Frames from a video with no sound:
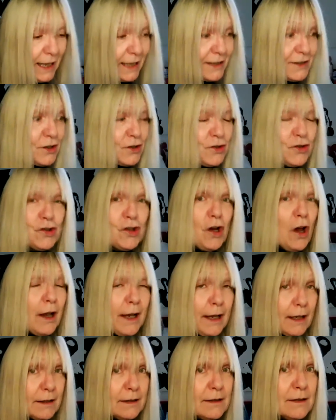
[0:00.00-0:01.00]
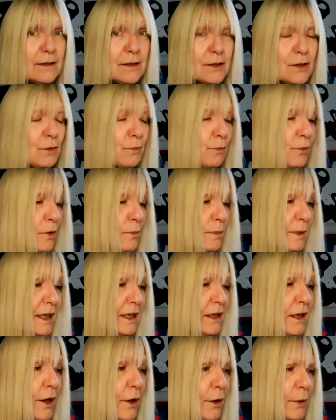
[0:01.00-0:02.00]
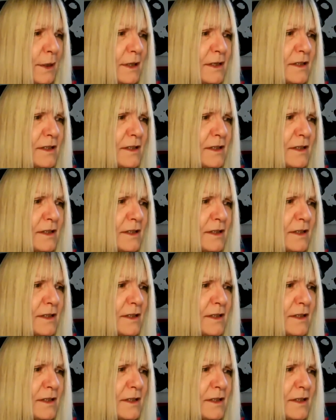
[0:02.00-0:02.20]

And a giant, you probably know,